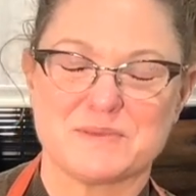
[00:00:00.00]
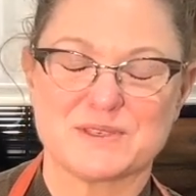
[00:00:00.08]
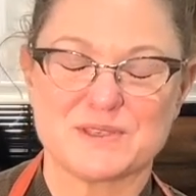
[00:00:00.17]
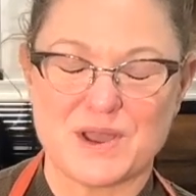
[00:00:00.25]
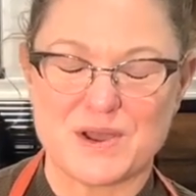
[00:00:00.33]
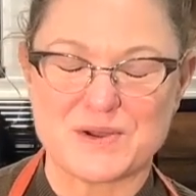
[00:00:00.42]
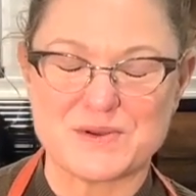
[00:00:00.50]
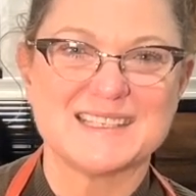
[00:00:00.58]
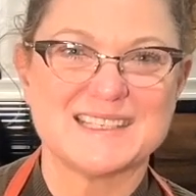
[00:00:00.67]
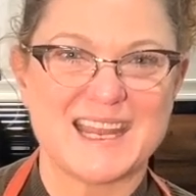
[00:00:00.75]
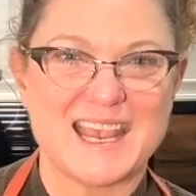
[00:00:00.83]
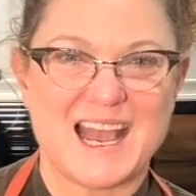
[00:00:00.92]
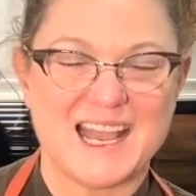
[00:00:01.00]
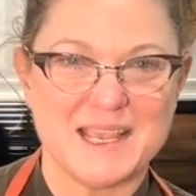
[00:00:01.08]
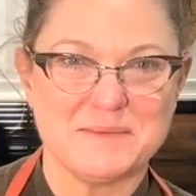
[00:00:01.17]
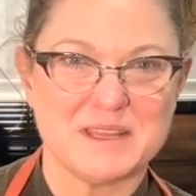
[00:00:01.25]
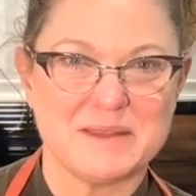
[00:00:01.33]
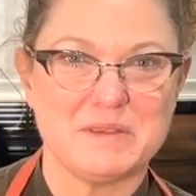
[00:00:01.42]
So today I
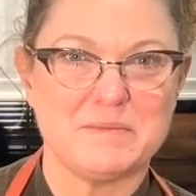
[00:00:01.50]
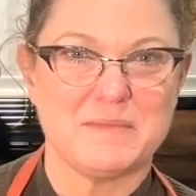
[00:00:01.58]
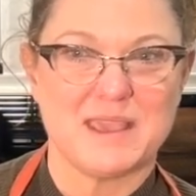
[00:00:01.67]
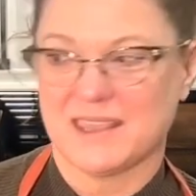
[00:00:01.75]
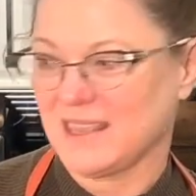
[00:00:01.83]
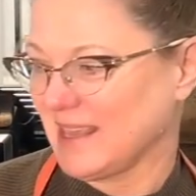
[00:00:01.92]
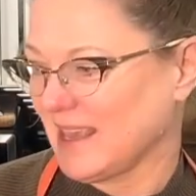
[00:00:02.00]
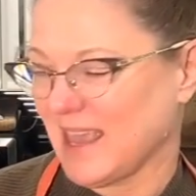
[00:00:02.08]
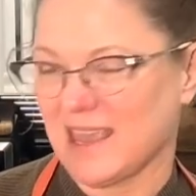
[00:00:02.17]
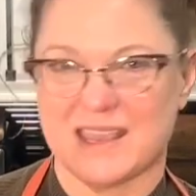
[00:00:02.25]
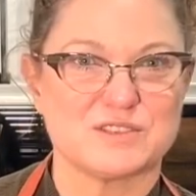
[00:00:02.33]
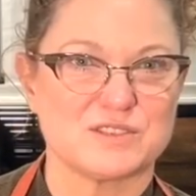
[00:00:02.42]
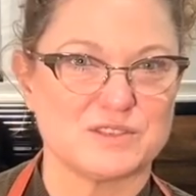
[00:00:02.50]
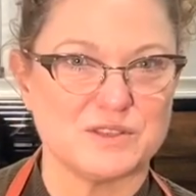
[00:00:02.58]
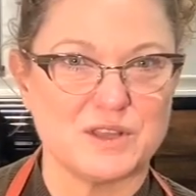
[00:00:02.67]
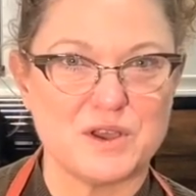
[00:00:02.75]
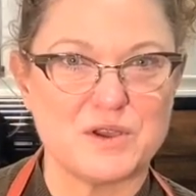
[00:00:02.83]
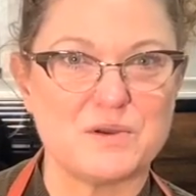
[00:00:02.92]
am going to be making a
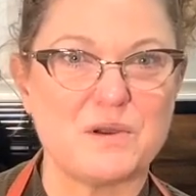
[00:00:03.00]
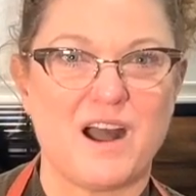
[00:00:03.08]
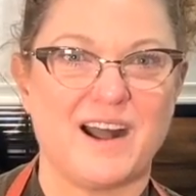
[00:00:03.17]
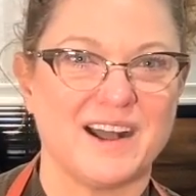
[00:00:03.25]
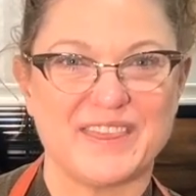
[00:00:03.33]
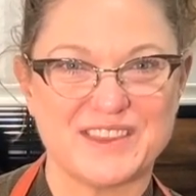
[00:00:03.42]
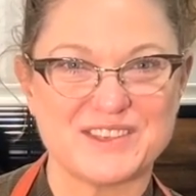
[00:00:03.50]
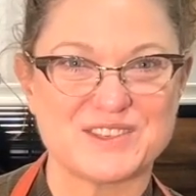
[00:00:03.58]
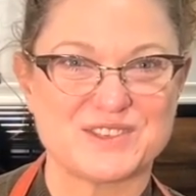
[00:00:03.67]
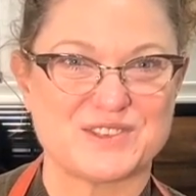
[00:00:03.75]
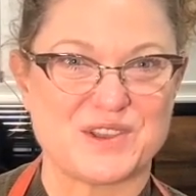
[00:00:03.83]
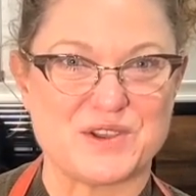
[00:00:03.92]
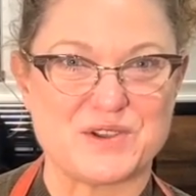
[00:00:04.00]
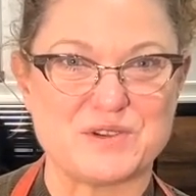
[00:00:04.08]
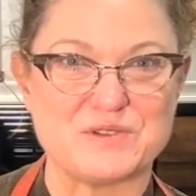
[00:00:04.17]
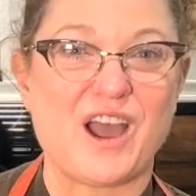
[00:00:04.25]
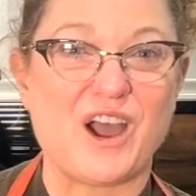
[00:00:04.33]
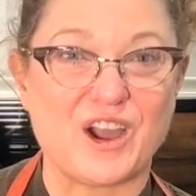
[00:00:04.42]
slow on the
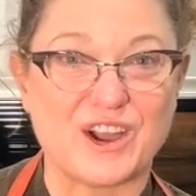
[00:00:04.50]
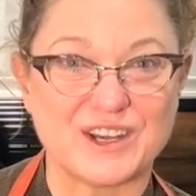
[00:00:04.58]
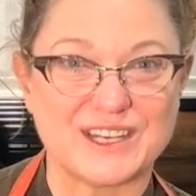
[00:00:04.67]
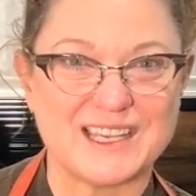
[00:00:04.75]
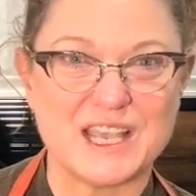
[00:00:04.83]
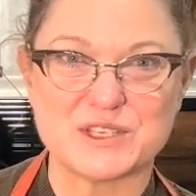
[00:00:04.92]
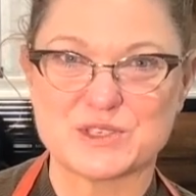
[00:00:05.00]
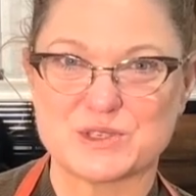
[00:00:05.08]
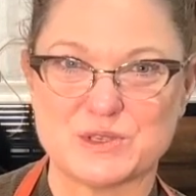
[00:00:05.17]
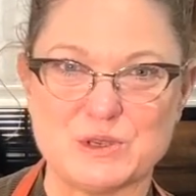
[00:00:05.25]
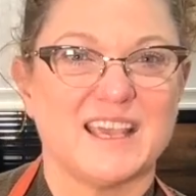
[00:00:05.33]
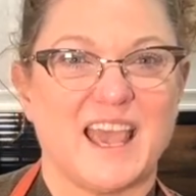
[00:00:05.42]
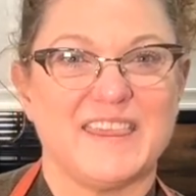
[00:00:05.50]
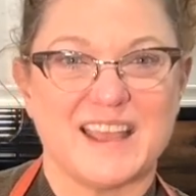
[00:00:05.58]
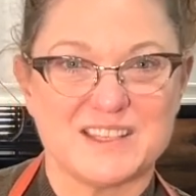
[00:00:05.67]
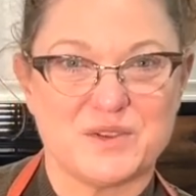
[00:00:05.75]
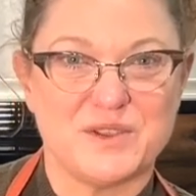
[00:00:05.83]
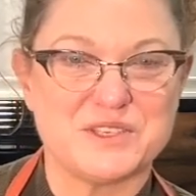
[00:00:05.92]
stove hearty soup, and
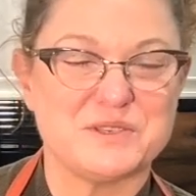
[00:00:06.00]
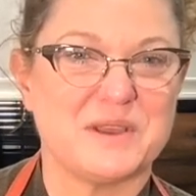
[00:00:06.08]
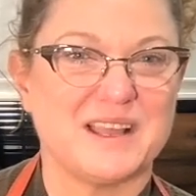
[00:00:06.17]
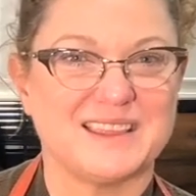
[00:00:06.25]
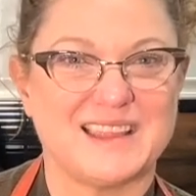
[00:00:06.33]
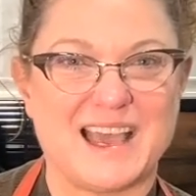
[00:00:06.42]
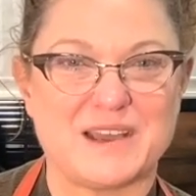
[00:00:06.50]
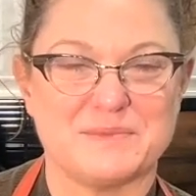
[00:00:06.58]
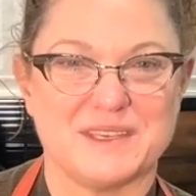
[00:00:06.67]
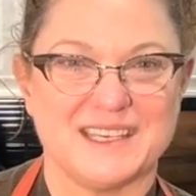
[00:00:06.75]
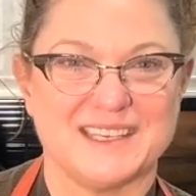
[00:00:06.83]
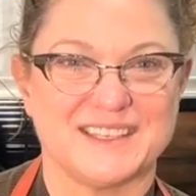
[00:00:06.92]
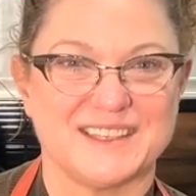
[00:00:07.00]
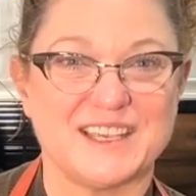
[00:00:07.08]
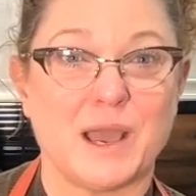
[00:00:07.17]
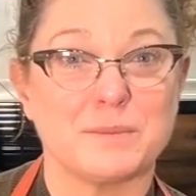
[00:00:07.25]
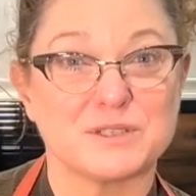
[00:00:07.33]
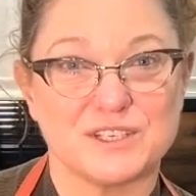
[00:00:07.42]
that's going to allow me the
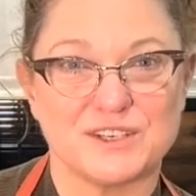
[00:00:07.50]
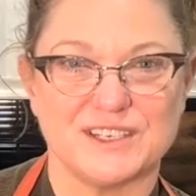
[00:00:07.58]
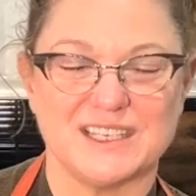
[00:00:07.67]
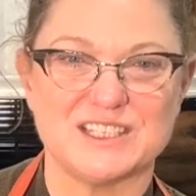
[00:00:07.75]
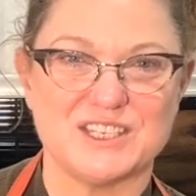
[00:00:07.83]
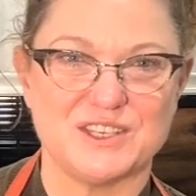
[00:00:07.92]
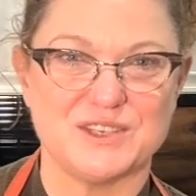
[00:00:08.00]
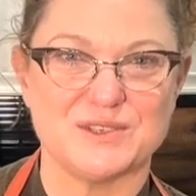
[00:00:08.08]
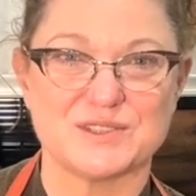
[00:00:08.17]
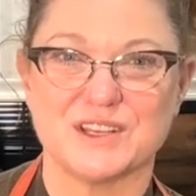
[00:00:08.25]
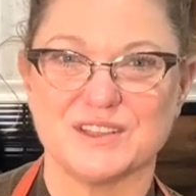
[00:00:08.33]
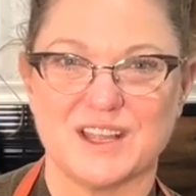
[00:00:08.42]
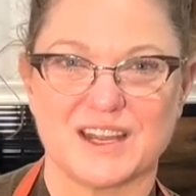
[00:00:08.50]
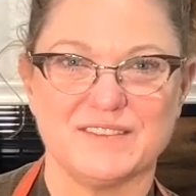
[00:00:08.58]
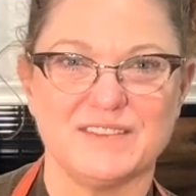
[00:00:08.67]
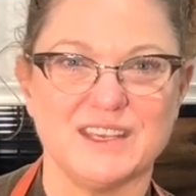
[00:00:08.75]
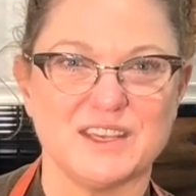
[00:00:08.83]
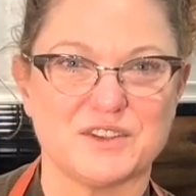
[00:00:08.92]
opportunity to use a lot of
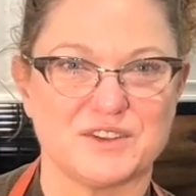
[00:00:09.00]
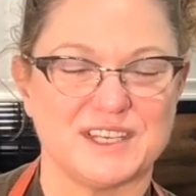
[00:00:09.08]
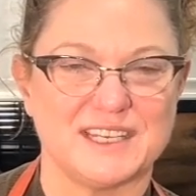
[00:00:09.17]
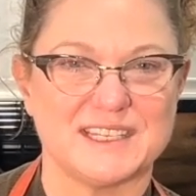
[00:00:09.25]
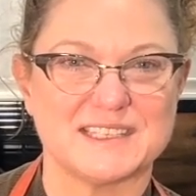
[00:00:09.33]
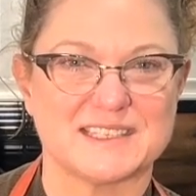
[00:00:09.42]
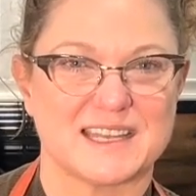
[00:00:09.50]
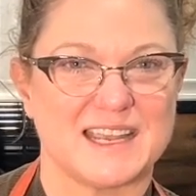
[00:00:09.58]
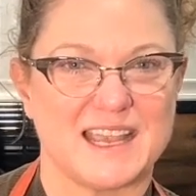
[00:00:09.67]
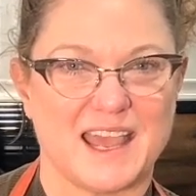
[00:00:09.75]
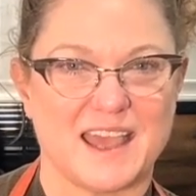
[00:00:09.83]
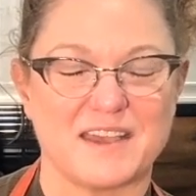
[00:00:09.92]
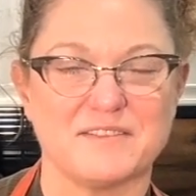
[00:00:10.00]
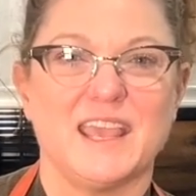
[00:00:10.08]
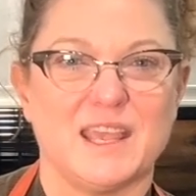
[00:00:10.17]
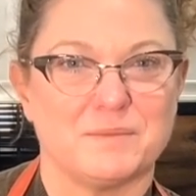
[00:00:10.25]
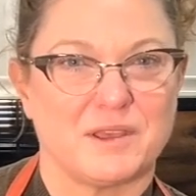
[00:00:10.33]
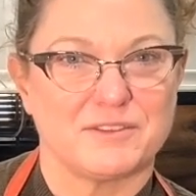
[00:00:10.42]
the ingredients that I have
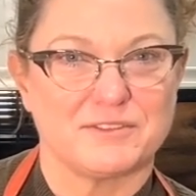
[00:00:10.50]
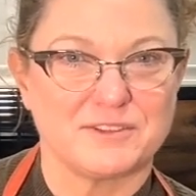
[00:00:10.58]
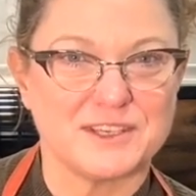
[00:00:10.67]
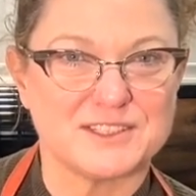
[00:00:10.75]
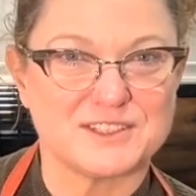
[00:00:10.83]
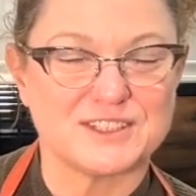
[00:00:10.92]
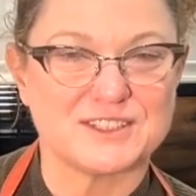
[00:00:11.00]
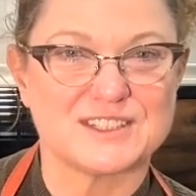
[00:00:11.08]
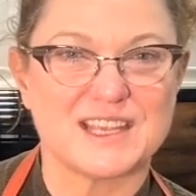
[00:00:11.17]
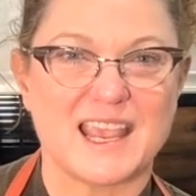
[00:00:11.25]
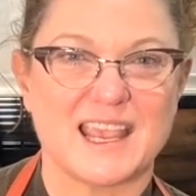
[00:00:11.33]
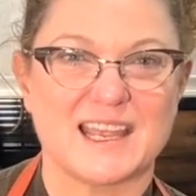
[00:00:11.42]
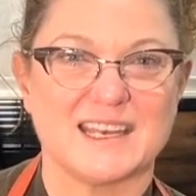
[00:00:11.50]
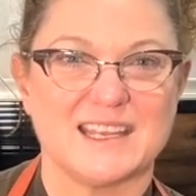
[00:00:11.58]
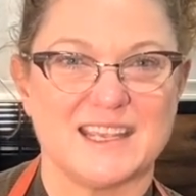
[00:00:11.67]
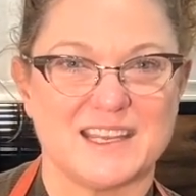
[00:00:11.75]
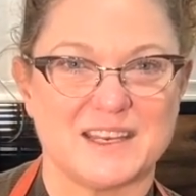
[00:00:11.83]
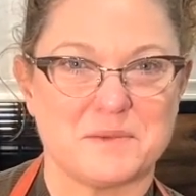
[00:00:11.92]
in my freezers and
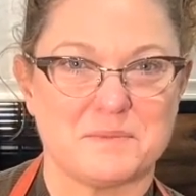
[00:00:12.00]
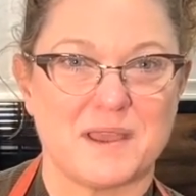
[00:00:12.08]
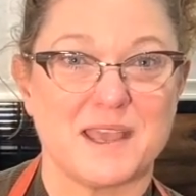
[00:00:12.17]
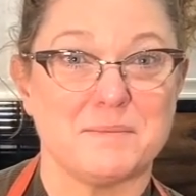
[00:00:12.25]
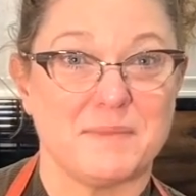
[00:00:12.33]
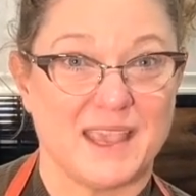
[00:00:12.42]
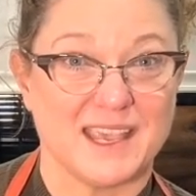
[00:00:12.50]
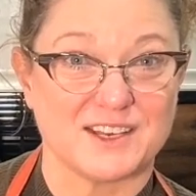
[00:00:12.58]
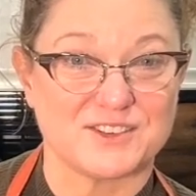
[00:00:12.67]
in my pantry.